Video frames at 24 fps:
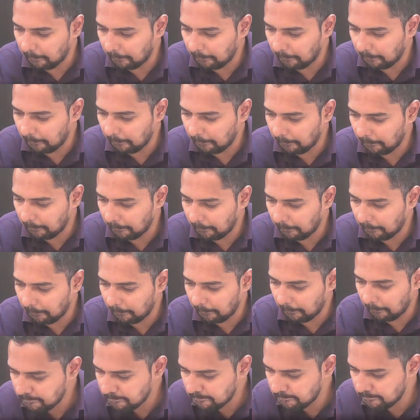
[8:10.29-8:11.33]

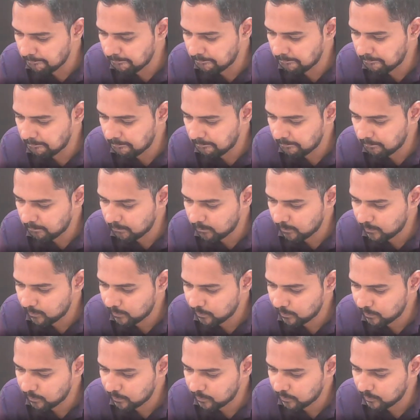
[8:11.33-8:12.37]

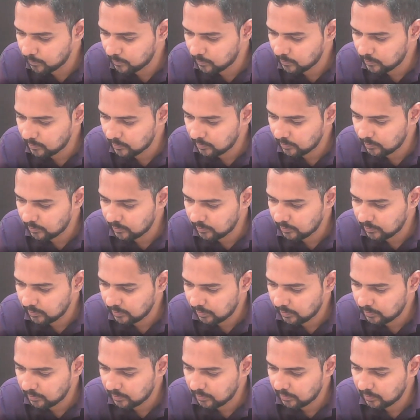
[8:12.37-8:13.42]

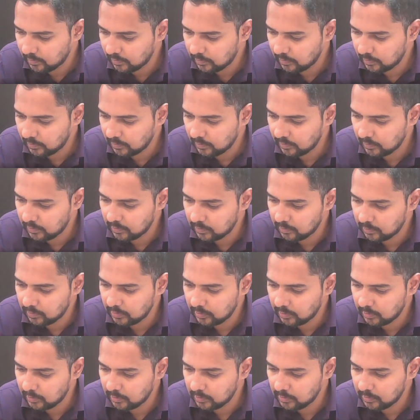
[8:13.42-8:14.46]

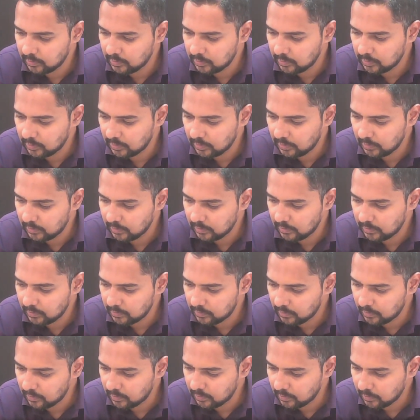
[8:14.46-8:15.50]

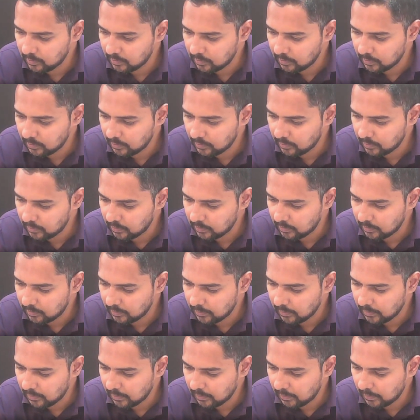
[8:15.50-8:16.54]

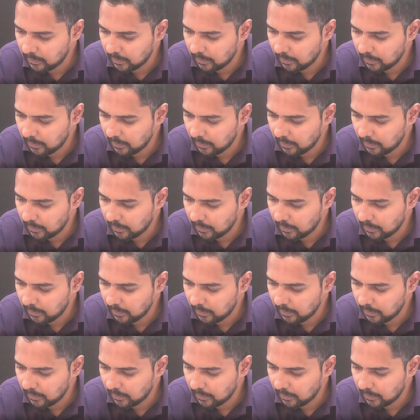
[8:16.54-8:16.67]
[no speech]